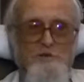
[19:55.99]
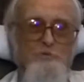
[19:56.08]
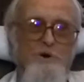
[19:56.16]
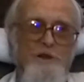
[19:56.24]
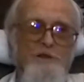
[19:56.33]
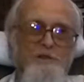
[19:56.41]

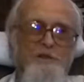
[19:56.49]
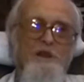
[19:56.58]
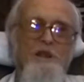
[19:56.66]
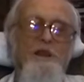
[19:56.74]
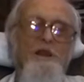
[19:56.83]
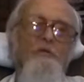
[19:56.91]
it's one of the
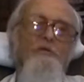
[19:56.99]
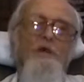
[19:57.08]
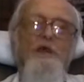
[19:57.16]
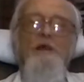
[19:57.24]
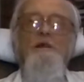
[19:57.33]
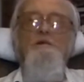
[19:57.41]
little
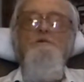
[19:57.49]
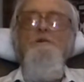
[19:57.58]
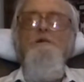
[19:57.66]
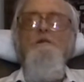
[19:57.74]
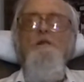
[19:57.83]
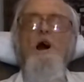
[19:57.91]

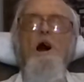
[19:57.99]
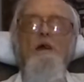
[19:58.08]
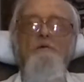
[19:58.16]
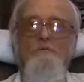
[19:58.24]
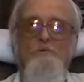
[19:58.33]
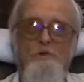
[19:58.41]
things in
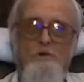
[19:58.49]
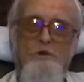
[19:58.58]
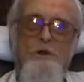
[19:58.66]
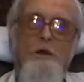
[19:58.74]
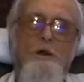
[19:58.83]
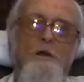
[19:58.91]
life that
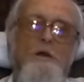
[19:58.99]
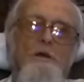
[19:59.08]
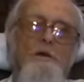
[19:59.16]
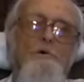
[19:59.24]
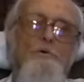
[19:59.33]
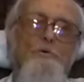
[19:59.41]

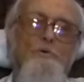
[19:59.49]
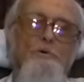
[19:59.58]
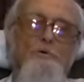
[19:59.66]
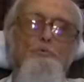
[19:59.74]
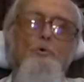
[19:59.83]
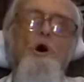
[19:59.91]

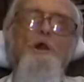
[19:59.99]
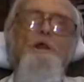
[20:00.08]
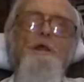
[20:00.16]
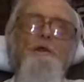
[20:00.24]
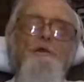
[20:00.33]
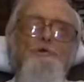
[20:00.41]
you
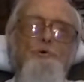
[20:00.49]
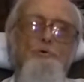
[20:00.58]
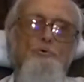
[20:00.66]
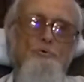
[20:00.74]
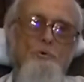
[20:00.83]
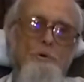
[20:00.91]
run
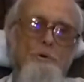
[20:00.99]
into.